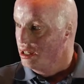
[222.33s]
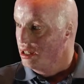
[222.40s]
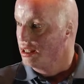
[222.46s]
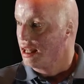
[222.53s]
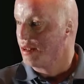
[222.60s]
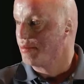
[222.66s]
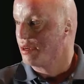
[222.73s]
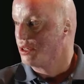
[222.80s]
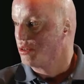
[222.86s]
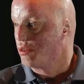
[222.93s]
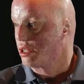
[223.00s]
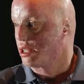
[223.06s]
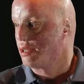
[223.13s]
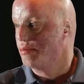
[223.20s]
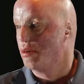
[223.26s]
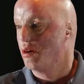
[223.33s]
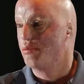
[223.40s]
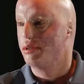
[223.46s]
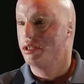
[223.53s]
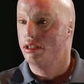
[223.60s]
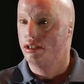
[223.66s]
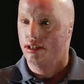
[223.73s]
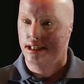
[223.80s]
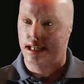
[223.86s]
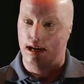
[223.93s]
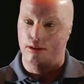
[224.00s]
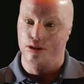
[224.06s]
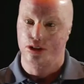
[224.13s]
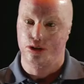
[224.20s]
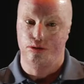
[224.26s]
allowed my door to come open, and
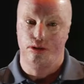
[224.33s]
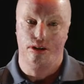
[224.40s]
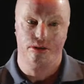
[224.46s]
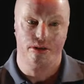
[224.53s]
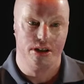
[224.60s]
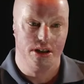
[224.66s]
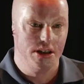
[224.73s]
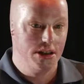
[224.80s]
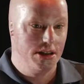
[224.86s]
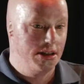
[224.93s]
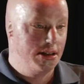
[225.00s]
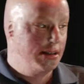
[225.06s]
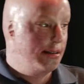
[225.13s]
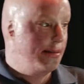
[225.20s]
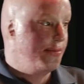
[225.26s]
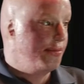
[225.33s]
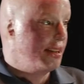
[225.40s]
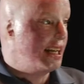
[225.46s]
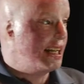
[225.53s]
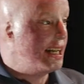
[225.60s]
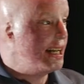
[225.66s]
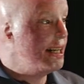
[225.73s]
I was thrown. And